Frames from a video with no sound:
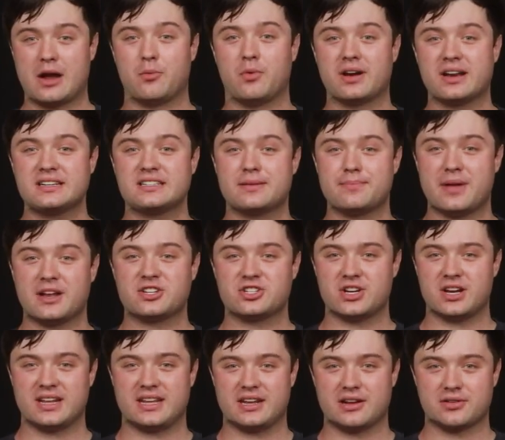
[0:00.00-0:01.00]
I wanted to
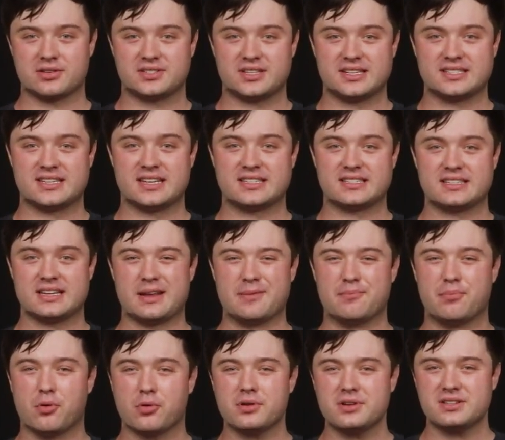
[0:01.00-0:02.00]
mention it here since it's
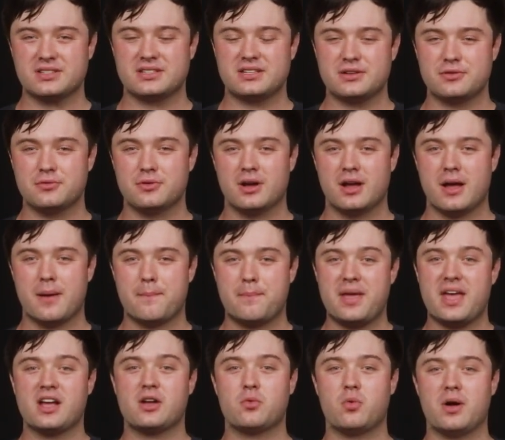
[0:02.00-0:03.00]
important to
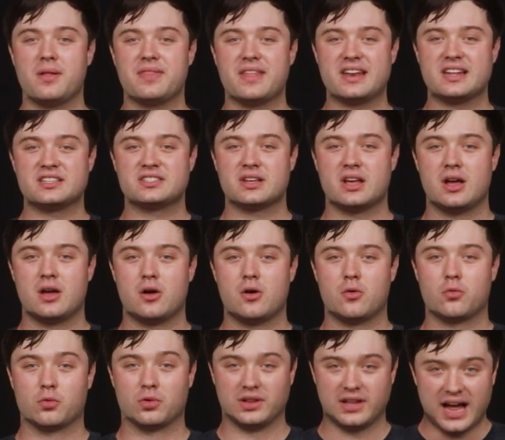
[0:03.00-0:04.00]
pick one that is
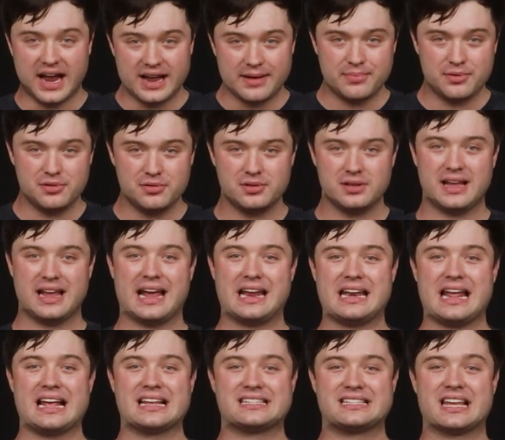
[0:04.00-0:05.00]
reliable
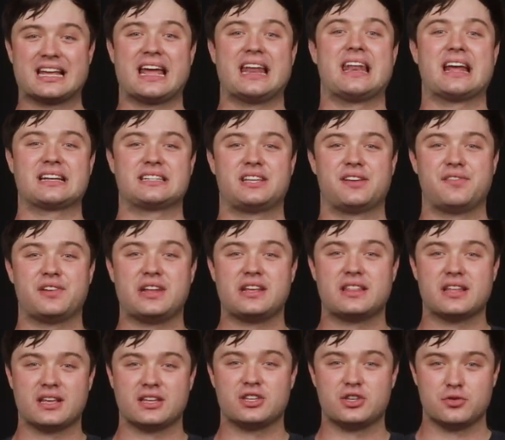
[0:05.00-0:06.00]
and has the
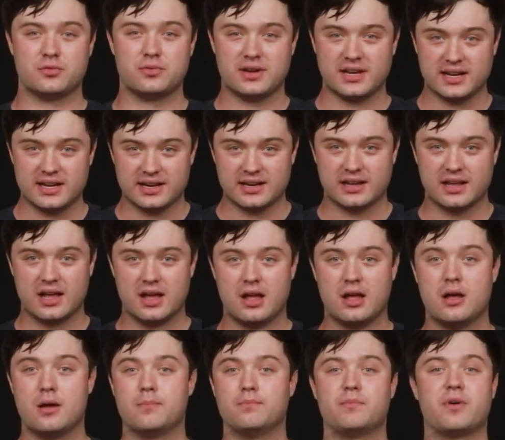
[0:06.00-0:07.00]
connectivity that you need.
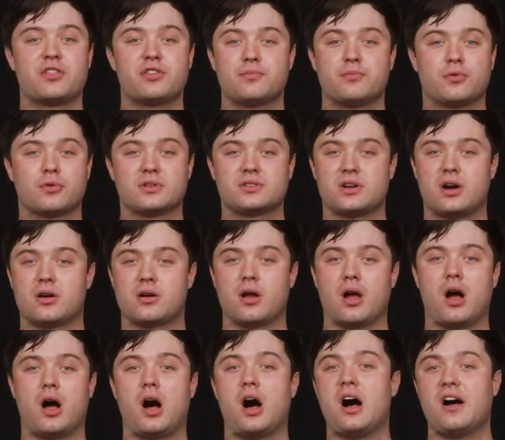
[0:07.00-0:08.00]
Motherboards are
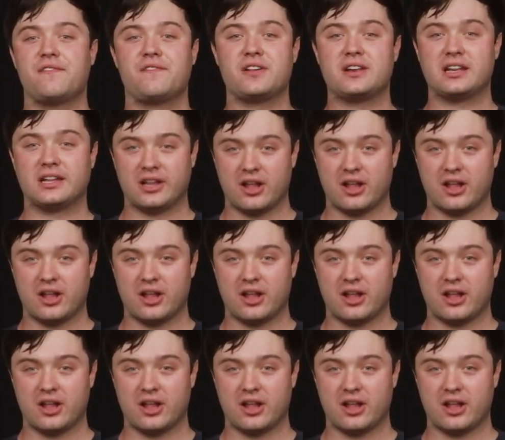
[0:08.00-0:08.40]
often